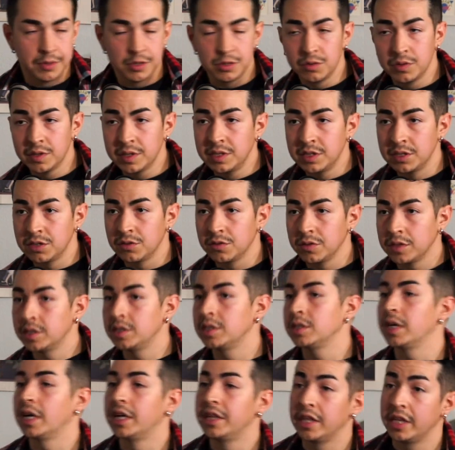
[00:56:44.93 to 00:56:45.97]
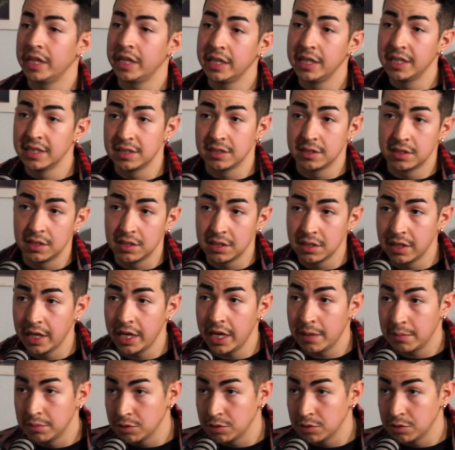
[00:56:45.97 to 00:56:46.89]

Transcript: green screen, and then he gets into the game.